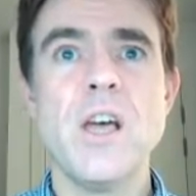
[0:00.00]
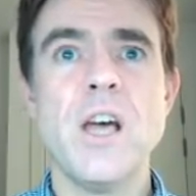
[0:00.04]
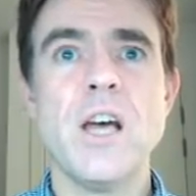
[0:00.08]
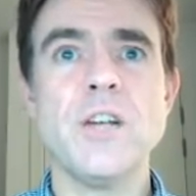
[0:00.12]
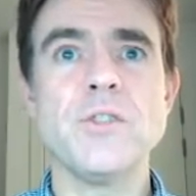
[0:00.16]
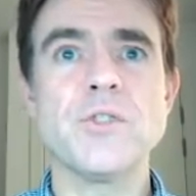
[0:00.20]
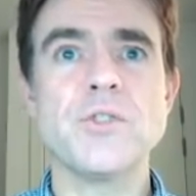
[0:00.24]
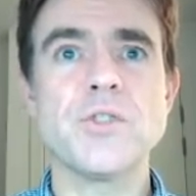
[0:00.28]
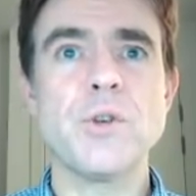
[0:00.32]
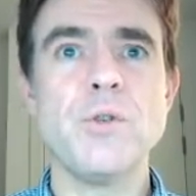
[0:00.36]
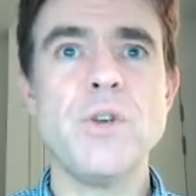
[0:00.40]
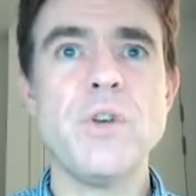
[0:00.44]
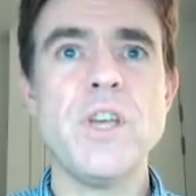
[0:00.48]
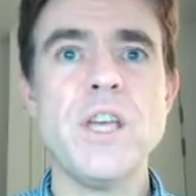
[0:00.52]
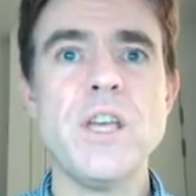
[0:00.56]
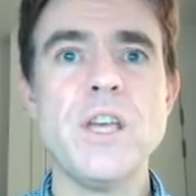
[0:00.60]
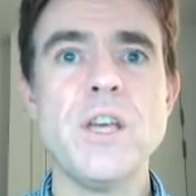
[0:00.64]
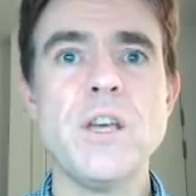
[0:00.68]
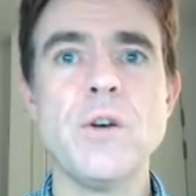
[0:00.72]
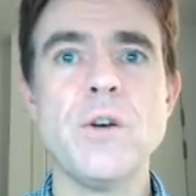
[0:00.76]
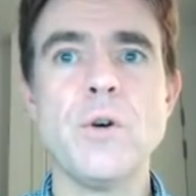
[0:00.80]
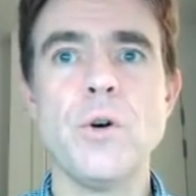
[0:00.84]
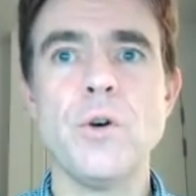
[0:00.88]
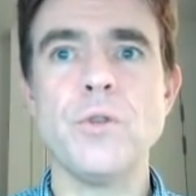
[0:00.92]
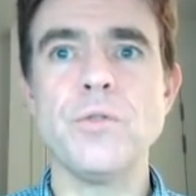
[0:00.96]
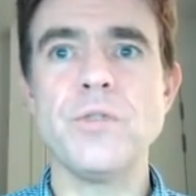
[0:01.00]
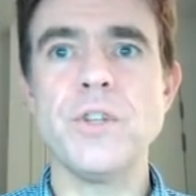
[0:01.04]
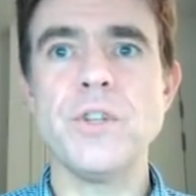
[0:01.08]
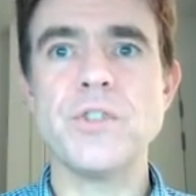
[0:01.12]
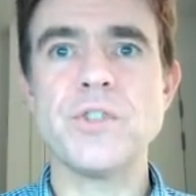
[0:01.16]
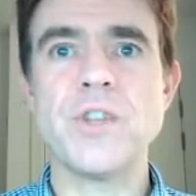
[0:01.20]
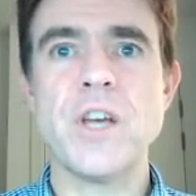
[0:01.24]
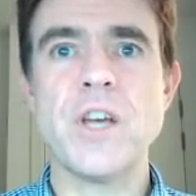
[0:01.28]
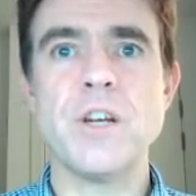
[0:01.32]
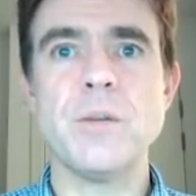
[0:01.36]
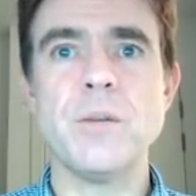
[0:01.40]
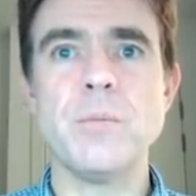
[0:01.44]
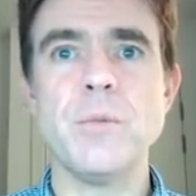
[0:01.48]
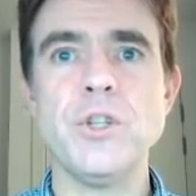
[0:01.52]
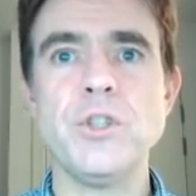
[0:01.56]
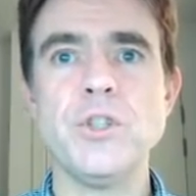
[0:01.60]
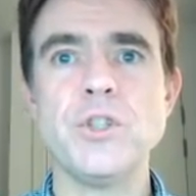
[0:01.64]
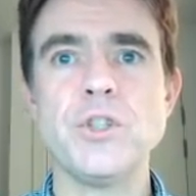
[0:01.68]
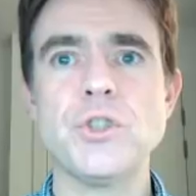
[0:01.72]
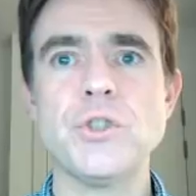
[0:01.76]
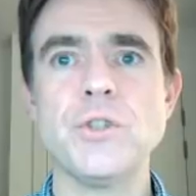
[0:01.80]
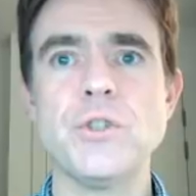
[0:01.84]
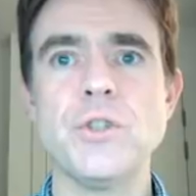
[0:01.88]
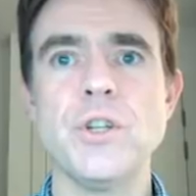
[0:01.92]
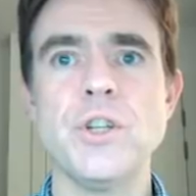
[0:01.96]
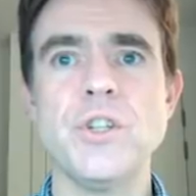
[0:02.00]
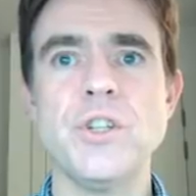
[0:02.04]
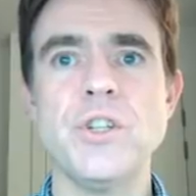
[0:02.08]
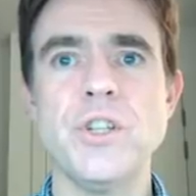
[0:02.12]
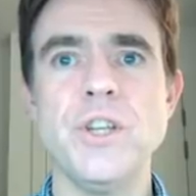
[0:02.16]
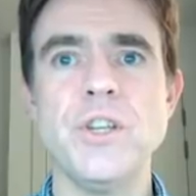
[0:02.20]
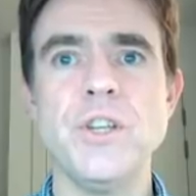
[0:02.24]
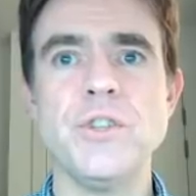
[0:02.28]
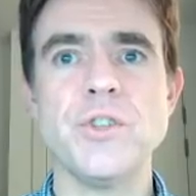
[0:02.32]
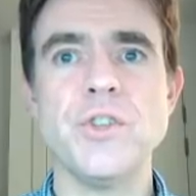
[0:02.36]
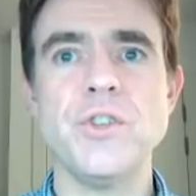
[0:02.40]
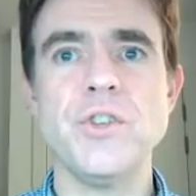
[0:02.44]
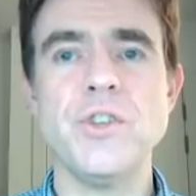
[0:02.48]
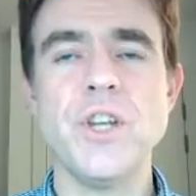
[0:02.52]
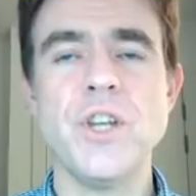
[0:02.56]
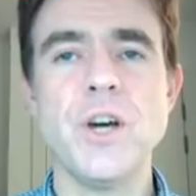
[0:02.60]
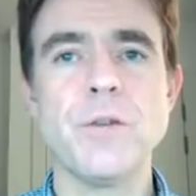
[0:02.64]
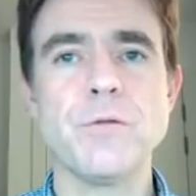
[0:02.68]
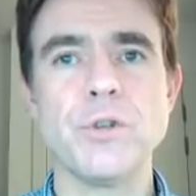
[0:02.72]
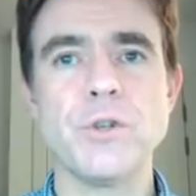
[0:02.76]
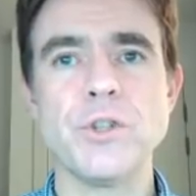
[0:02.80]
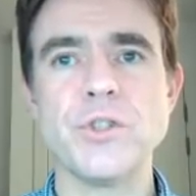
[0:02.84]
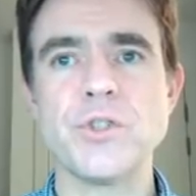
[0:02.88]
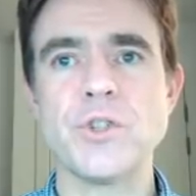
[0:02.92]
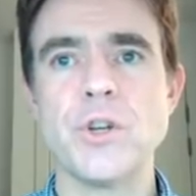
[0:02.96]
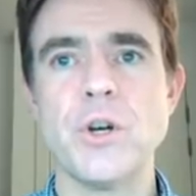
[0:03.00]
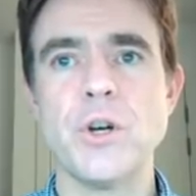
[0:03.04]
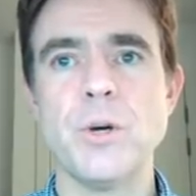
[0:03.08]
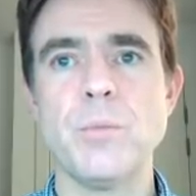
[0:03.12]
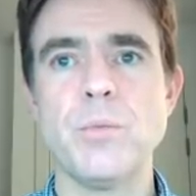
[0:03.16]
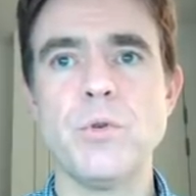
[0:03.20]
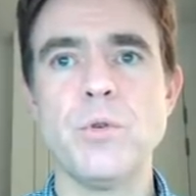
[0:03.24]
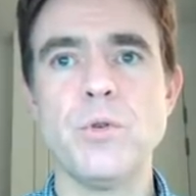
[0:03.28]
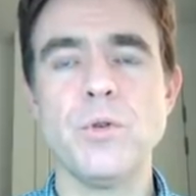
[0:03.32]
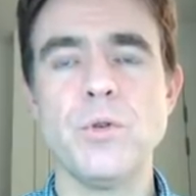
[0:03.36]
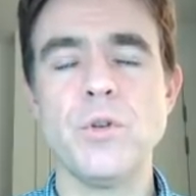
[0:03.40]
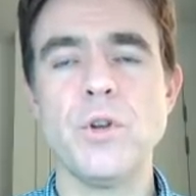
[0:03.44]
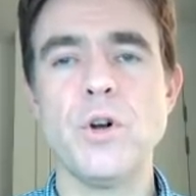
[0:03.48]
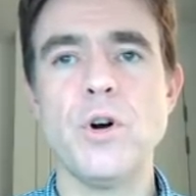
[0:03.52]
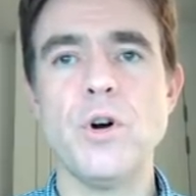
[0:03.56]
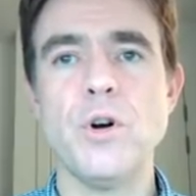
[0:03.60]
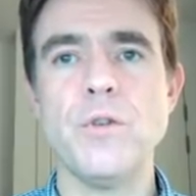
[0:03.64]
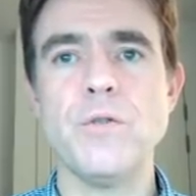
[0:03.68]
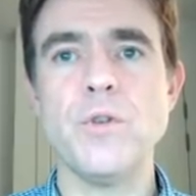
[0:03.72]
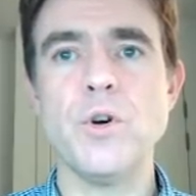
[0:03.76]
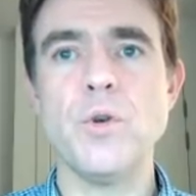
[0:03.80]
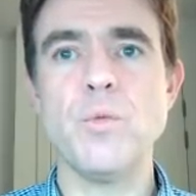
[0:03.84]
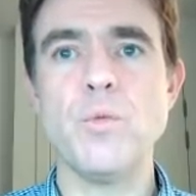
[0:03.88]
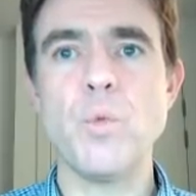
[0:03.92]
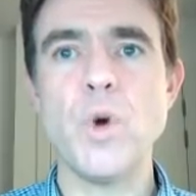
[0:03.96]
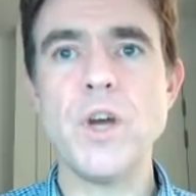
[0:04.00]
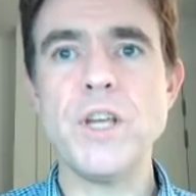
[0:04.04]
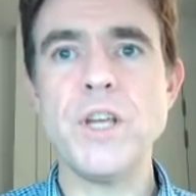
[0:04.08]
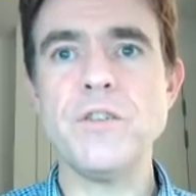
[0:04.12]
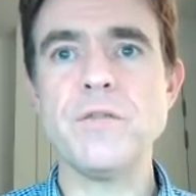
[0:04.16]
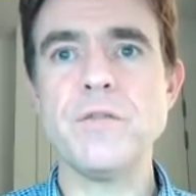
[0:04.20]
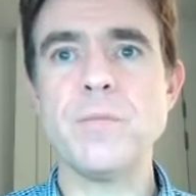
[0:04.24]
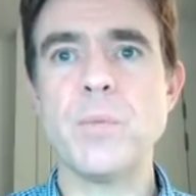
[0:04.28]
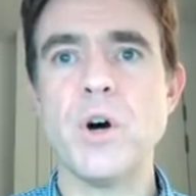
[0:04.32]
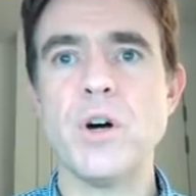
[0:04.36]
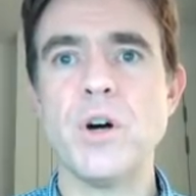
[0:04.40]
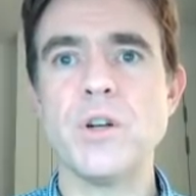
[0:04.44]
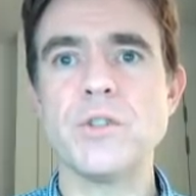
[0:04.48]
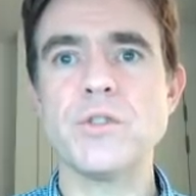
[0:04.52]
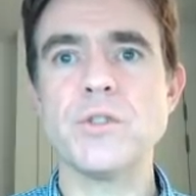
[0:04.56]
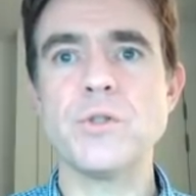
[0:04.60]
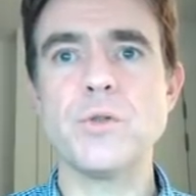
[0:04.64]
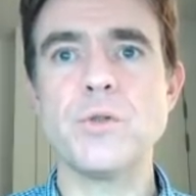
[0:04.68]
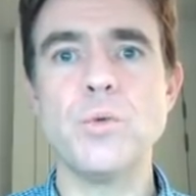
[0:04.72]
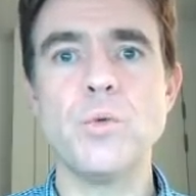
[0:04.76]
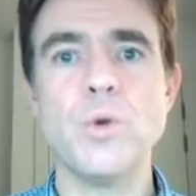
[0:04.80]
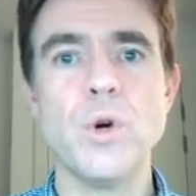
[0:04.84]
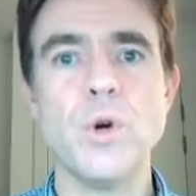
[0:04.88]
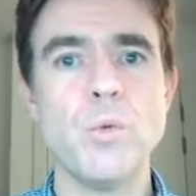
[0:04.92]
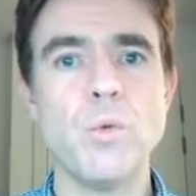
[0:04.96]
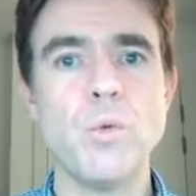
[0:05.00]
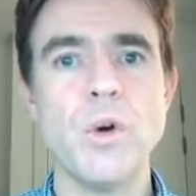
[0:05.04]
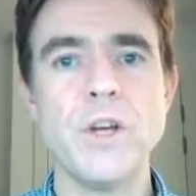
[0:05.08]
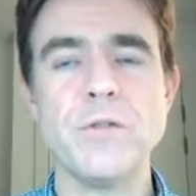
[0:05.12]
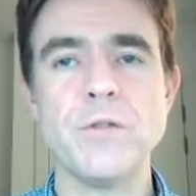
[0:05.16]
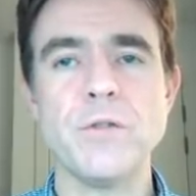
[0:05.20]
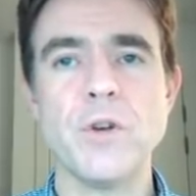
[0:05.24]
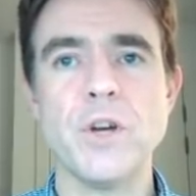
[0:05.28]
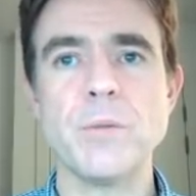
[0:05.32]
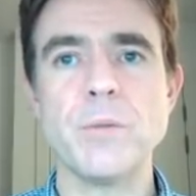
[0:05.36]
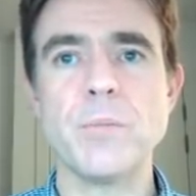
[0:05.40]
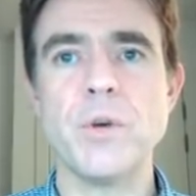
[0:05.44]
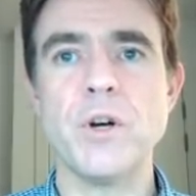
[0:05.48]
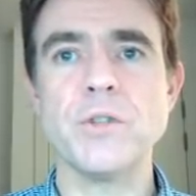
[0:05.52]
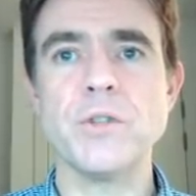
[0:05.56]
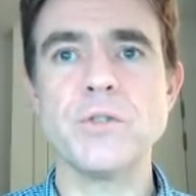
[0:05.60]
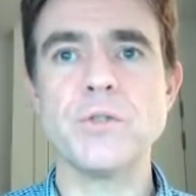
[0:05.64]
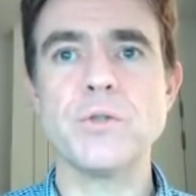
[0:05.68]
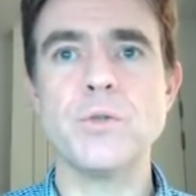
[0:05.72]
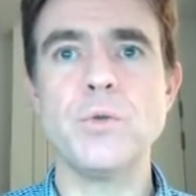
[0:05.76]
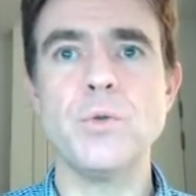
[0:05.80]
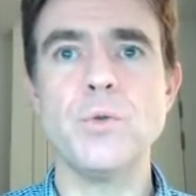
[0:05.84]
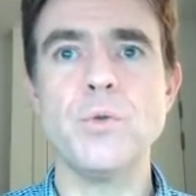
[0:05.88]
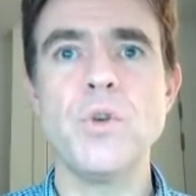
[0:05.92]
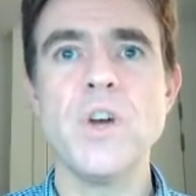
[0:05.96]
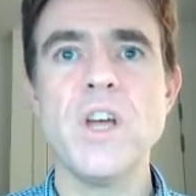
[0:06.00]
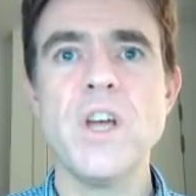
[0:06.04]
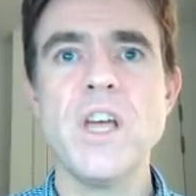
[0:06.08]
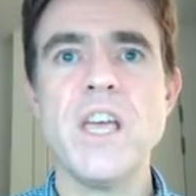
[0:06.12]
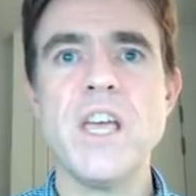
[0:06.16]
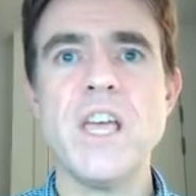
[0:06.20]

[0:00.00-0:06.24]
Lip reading: And so here on this animation is another example of a wave particle, a wave-like particle,